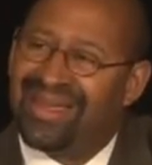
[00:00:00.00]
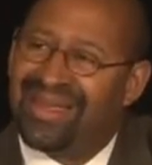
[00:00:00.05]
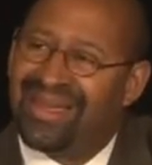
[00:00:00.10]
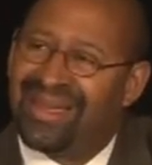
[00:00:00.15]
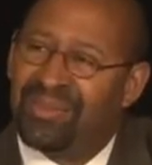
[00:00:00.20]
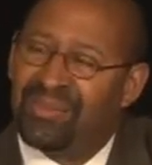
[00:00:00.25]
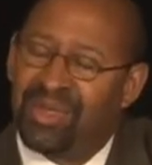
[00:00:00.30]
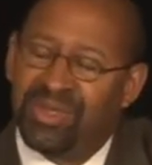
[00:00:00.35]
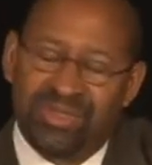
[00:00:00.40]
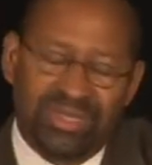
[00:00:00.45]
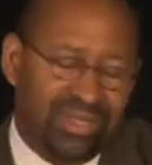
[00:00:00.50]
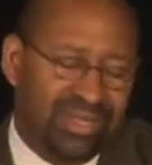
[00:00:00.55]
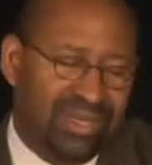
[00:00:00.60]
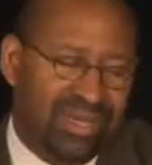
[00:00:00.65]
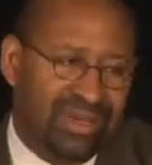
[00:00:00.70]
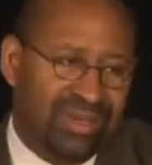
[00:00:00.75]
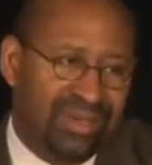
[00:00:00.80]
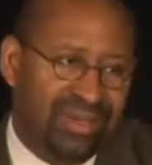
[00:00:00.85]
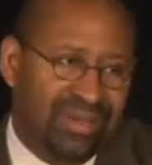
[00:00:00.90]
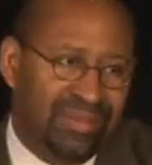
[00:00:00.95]
I'm most
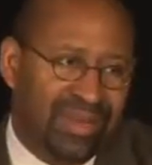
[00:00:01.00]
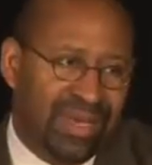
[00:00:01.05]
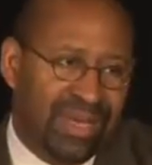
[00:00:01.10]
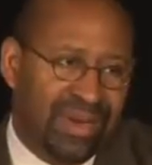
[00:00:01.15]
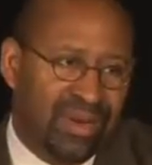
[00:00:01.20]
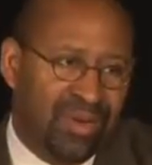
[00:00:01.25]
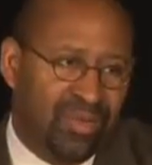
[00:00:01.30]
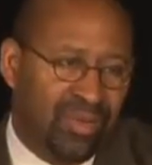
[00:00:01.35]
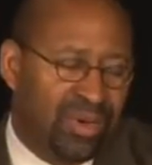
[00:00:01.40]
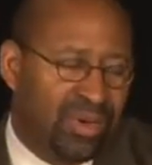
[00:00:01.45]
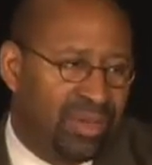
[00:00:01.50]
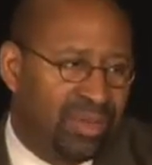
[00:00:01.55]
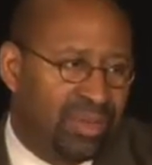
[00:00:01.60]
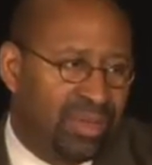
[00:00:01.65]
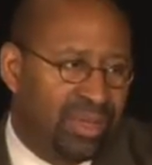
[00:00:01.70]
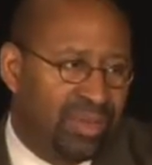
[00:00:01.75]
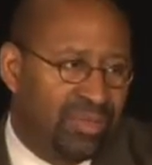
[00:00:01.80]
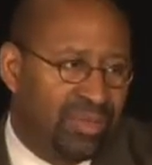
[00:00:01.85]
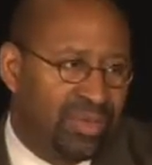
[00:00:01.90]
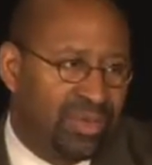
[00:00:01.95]
excited about our
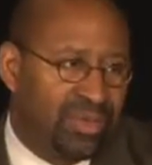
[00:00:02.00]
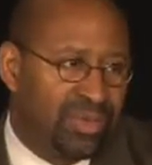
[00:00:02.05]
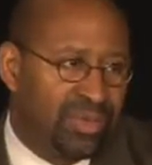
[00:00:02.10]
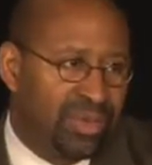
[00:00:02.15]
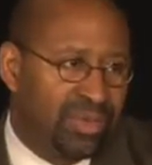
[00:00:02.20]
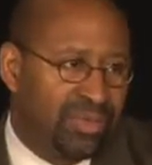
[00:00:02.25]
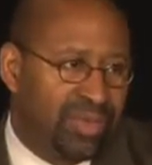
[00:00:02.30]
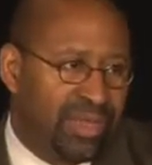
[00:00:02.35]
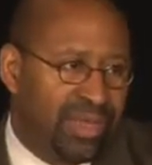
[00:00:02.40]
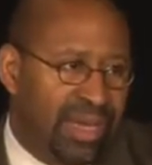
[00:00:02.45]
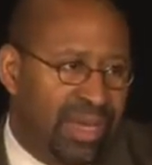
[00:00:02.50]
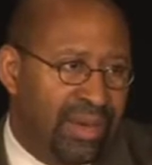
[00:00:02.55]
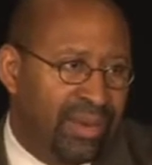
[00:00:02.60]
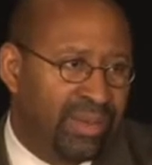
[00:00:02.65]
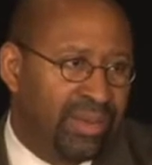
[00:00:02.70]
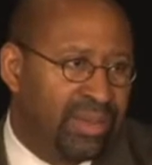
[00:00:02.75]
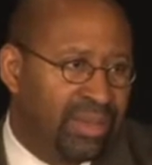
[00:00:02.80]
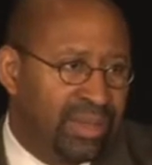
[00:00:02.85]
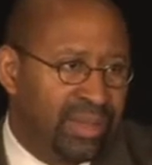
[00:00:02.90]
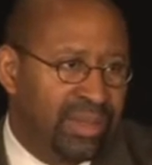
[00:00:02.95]
work that we're doing with
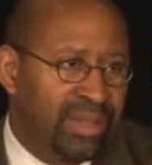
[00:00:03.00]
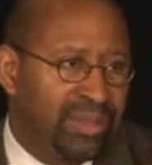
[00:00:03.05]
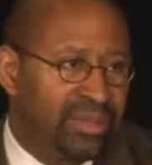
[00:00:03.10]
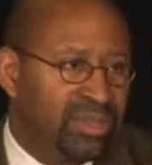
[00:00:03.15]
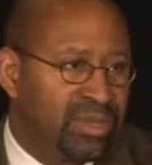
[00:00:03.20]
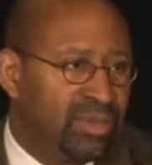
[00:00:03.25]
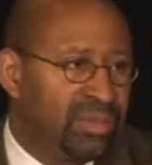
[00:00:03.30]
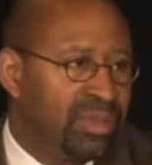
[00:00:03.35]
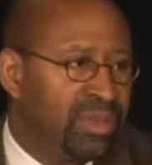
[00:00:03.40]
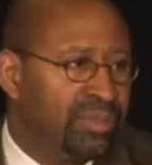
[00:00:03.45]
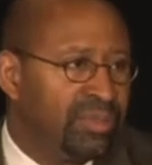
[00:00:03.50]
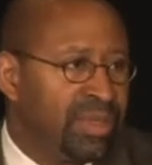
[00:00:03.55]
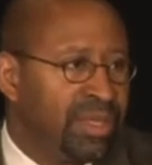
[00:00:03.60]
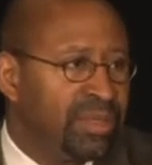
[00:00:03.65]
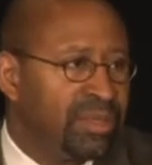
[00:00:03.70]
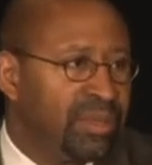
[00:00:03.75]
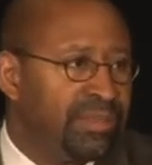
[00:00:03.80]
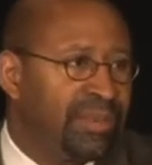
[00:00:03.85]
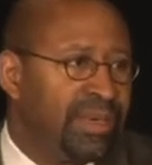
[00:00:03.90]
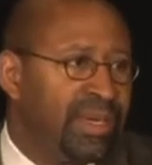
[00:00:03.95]
Howard, and that's certainly
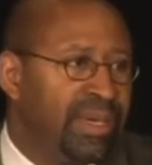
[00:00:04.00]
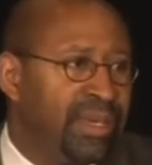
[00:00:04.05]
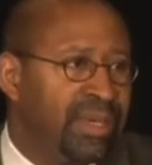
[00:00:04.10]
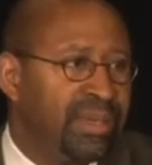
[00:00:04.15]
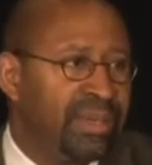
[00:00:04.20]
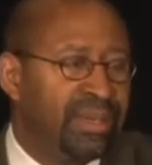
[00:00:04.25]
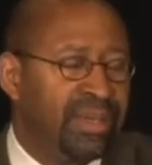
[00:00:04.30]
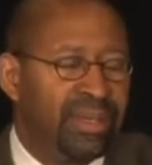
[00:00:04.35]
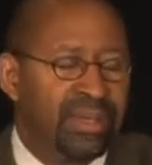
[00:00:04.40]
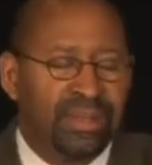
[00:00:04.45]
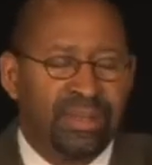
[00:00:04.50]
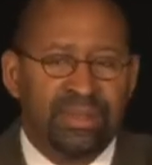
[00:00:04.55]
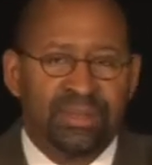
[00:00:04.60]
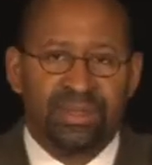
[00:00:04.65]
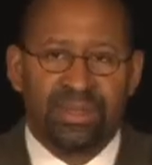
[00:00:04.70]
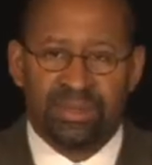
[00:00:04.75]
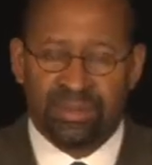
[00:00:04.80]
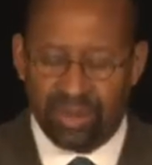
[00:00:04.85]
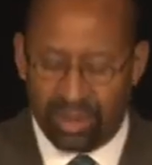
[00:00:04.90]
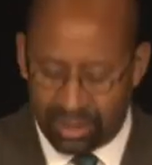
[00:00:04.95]
built upon,
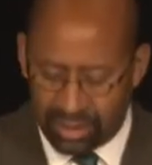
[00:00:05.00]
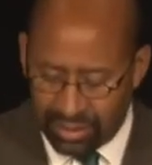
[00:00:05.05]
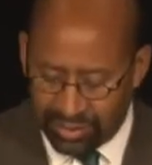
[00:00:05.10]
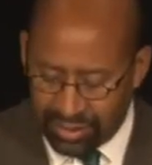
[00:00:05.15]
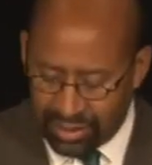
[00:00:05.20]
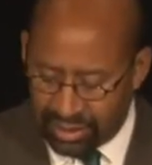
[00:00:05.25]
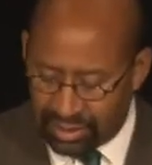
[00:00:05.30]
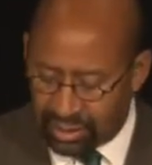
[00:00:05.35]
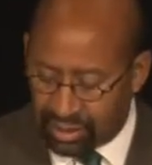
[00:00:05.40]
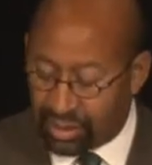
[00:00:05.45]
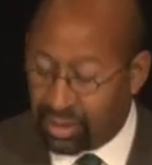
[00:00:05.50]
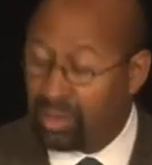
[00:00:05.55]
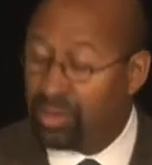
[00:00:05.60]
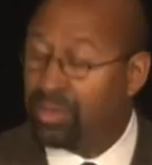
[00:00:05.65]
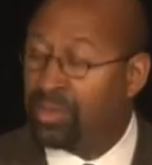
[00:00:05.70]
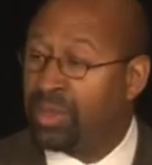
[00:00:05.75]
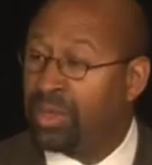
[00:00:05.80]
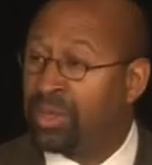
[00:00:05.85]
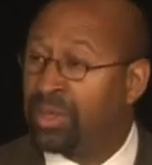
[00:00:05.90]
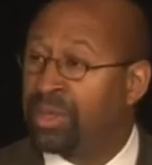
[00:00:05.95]
as I talked about,
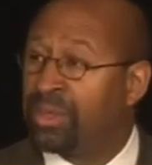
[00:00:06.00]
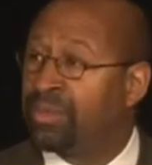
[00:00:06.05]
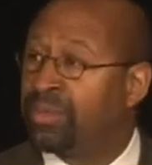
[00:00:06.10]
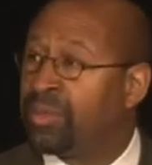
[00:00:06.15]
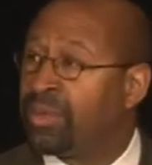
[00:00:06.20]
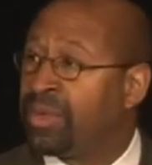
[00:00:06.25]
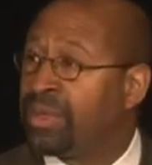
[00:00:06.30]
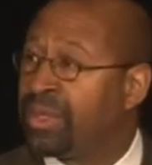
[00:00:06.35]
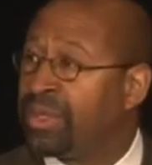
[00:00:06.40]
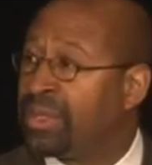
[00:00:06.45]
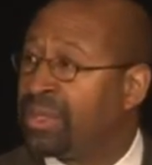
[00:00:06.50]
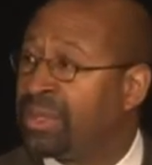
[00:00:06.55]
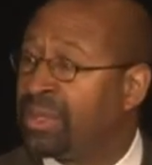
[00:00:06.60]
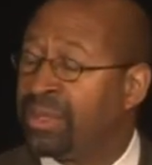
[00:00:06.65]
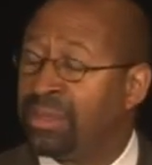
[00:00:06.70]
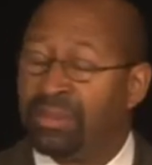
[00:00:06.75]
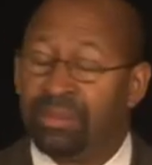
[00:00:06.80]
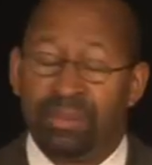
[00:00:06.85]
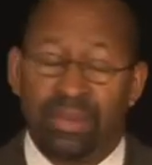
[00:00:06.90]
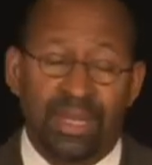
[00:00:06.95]
Kumar and Bernie
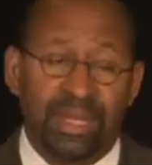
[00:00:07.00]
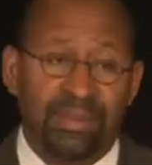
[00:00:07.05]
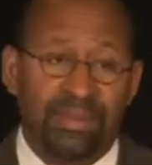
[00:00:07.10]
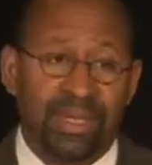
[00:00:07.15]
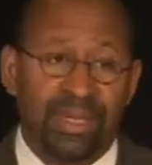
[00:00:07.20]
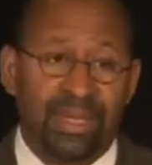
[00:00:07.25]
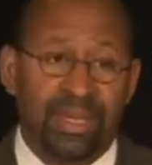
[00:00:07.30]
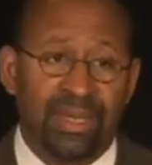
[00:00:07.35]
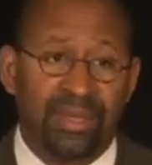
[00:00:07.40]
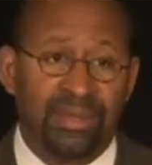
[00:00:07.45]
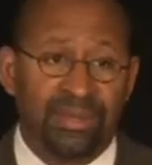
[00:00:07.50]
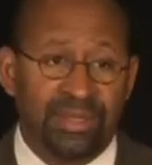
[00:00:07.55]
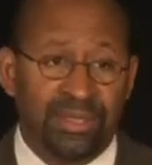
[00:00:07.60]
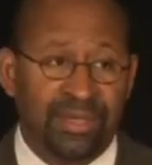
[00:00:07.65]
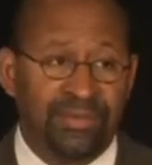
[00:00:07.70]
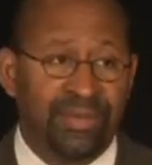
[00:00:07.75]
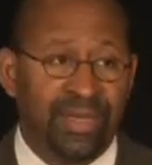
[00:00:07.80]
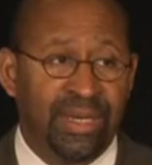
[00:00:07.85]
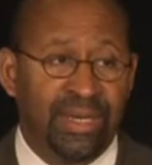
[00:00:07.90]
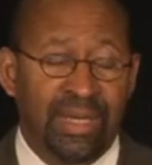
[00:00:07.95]
and many, many others.
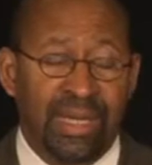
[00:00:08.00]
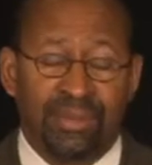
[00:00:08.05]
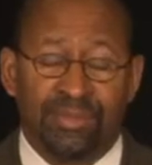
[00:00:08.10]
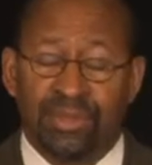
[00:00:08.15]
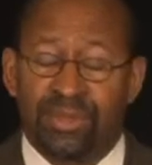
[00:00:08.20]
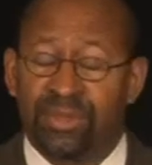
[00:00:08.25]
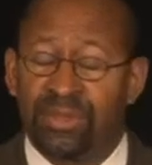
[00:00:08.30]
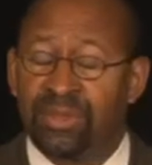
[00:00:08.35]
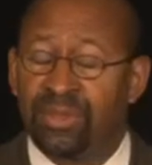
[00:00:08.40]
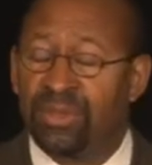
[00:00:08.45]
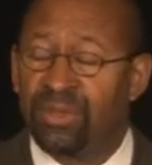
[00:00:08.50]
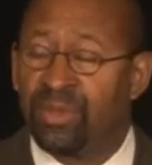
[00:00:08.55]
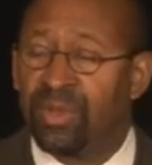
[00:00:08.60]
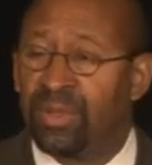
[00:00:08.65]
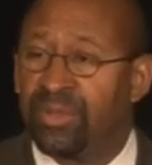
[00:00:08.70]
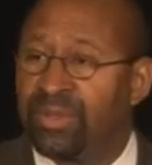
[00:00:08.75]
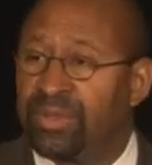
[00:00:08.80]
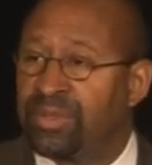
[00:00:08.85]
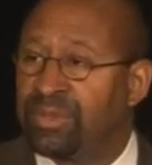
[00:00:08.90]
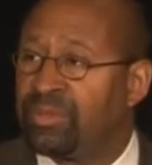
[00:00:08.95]
I've had the opportunity to
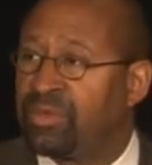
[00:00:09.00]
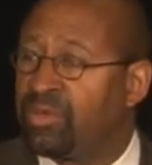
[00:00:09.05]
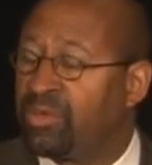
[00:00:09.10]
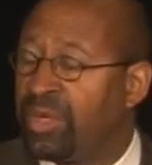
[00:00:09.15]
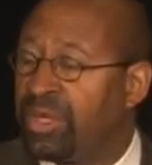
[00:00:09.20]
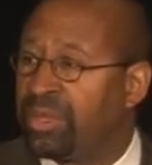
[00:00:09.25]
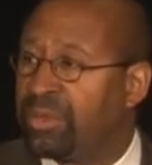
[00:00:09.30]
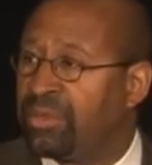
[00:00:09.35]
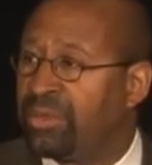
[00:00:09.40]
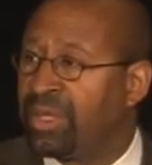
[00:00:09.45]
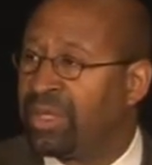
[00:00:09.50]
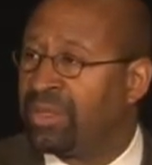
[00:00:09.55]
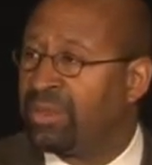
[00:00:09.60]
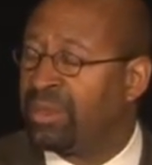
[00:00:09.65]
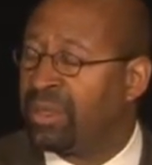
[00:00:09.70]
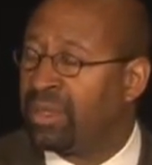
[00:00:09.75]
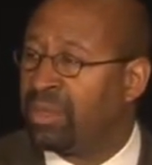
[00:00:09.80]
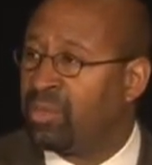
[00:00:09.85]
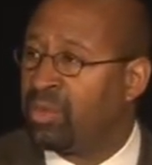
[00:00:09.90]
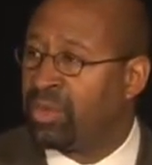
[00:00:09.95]
work with some great
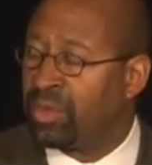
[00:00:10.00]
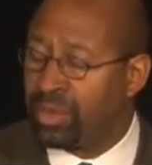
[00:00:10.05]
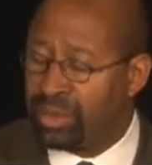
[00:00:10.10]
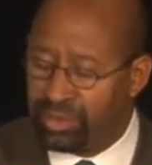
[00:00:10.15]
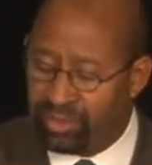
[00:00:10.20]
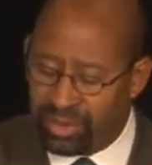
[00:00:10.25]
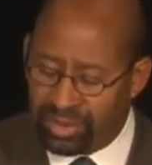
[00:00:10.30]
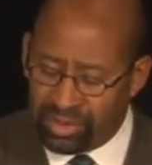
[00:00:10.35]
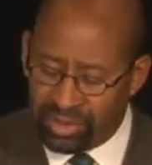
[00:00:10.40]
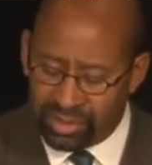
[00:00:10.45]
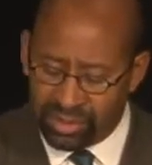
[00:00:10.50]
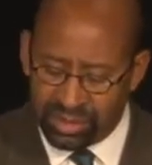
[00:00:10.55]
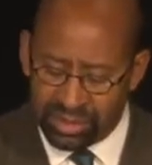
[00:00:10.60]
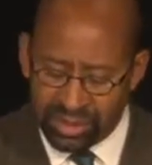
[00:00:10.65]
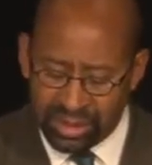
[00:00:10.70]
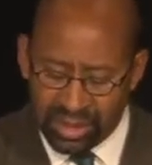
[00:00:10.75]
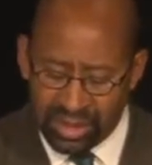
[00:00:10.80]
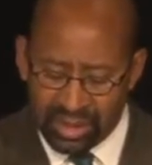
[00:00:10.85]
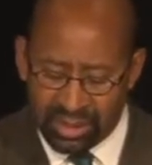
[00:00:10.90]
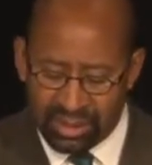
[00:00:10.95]
water
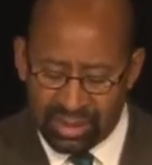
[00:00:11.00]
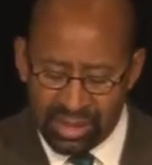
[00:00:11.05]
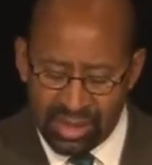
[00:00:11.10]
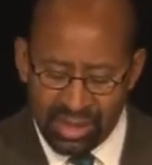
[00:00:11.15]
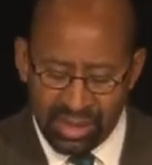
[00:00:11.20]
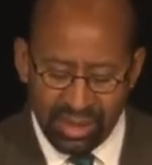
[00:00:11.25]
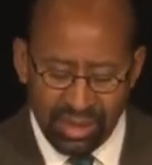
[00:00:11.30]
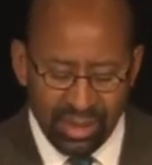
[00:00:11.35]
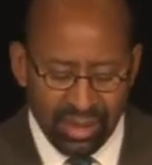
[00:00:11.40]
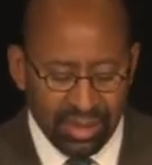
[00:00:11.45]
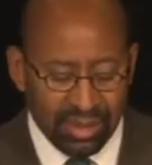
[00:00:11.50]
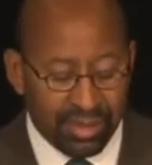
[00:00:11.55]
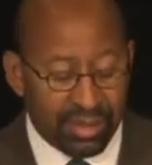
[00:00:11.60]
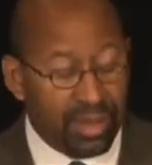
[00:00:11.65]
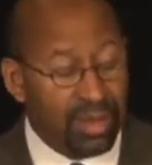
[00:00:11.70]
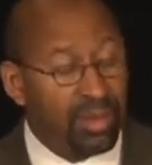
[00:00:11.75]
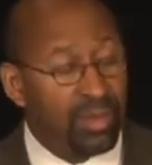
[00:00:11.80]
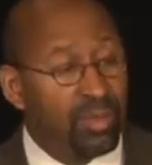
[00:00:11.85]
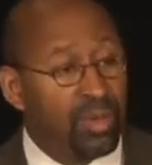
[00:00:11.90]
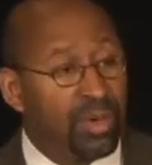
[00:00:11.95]
commissioners, and
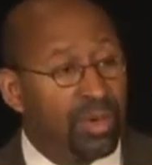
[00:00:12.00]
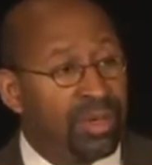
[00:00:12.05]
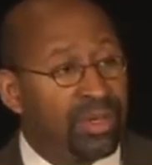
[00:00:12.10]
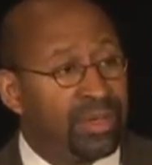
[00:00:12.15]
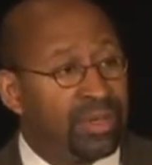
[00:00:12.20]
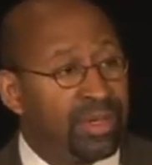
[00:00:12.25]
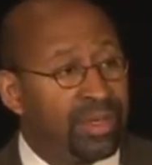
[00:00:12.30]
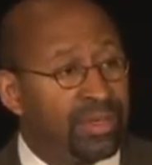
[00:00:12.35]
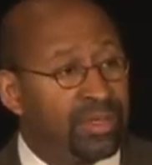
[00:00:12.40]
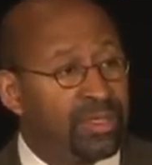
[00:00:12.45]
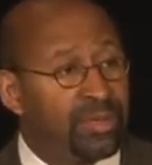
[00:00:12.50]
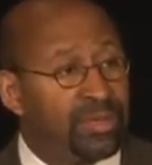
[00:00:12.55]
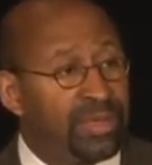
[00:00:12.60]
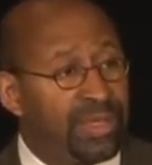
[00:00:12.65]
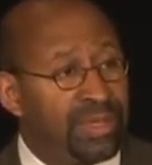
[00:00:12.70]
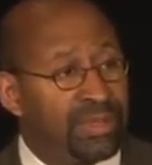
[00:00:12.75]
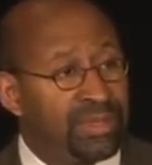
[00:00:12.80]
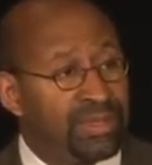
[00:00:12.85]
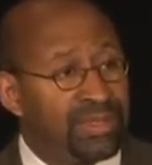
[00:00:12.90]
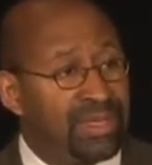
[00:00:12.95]
their work and their
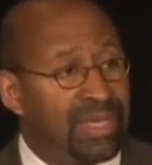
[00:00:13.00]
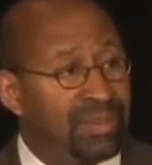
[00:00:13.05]
experience and